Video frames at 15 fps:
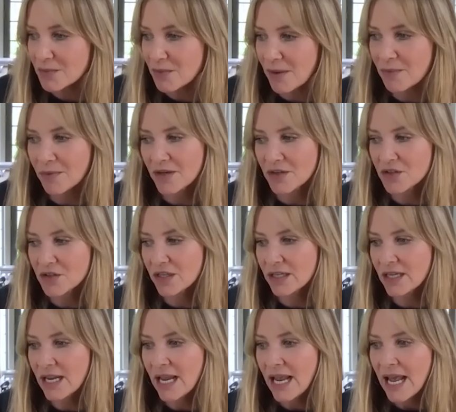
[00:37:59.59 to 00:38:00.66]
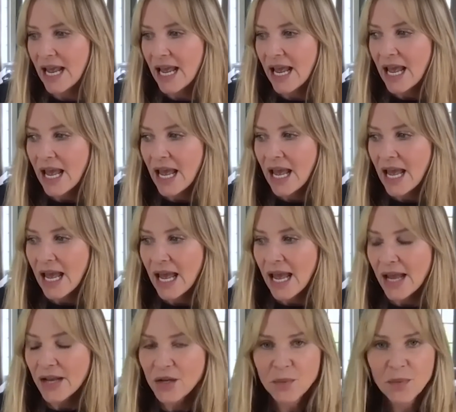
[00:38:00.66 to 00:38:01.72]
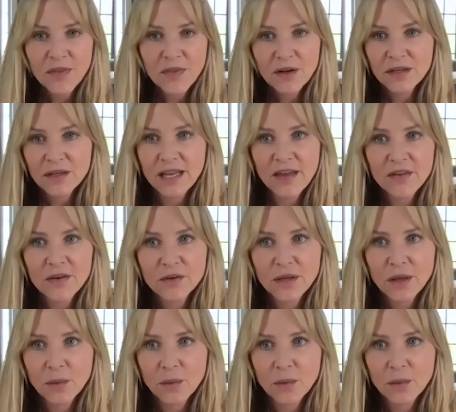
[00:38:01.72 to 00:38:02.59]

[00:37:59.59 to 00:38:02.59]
preparation. And you put that all together and you're like,